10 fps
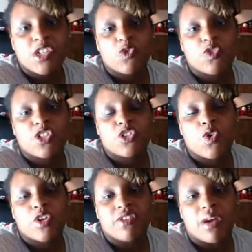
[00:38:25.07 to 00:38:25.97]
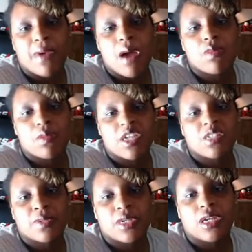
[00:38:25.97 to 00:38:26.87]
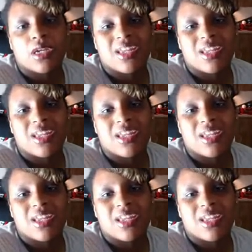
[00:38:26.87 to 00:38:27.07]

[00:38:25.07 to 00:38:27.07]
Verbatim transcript: Just for this torture, I'll probably make spaghetti.